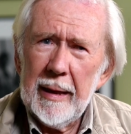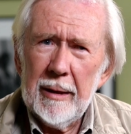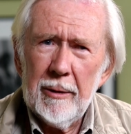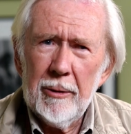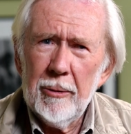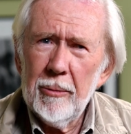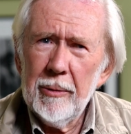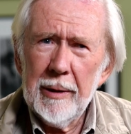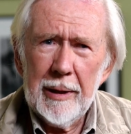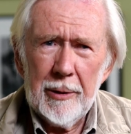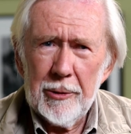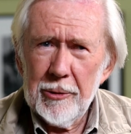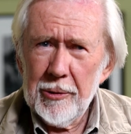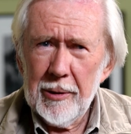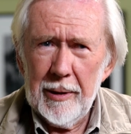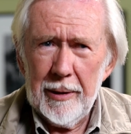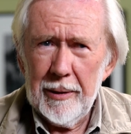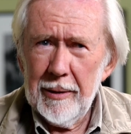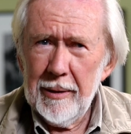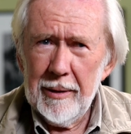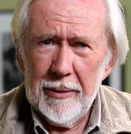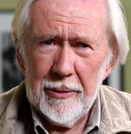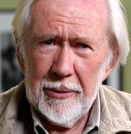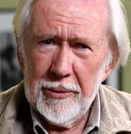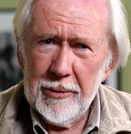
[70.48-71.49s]
you actually
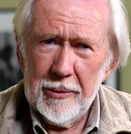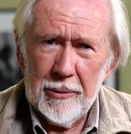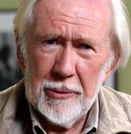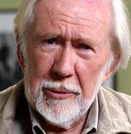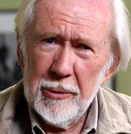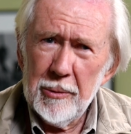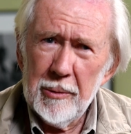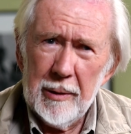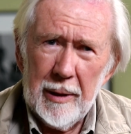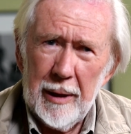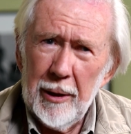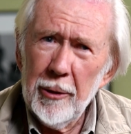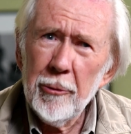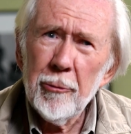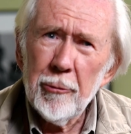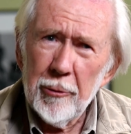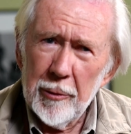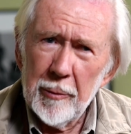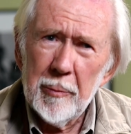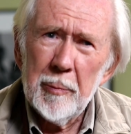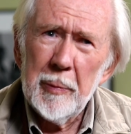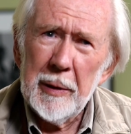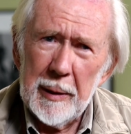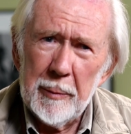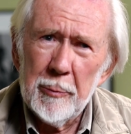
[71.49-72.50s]
answer to
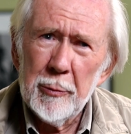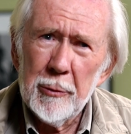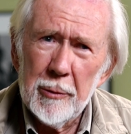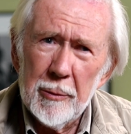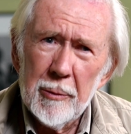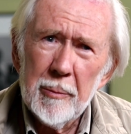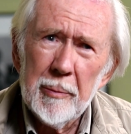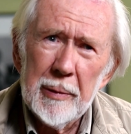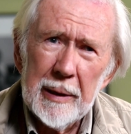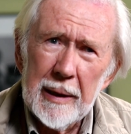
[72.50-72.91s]
100 people